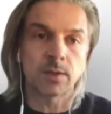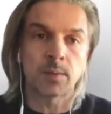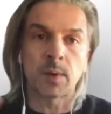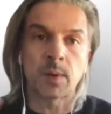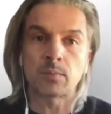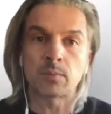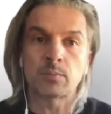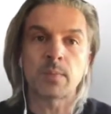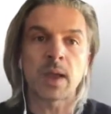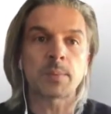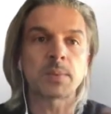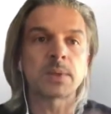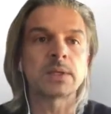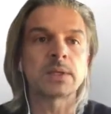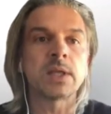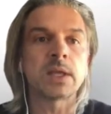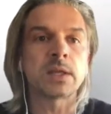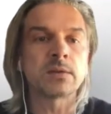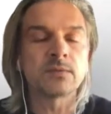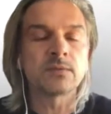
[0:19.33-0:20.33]
about mapping
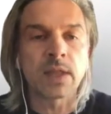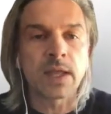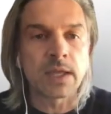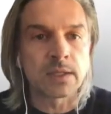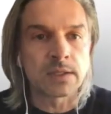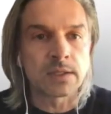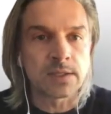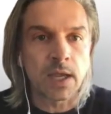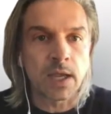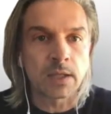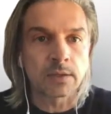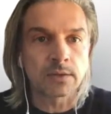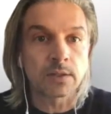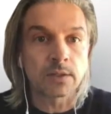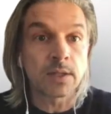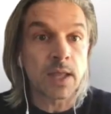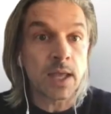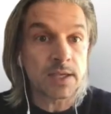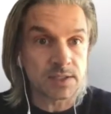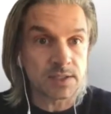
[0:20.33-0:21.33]
native lands at the
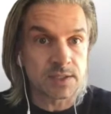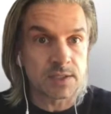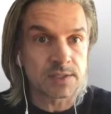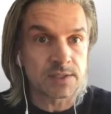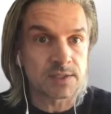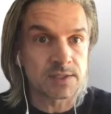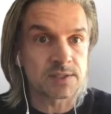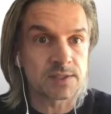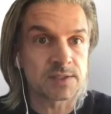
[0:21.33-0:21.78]
last NACIS,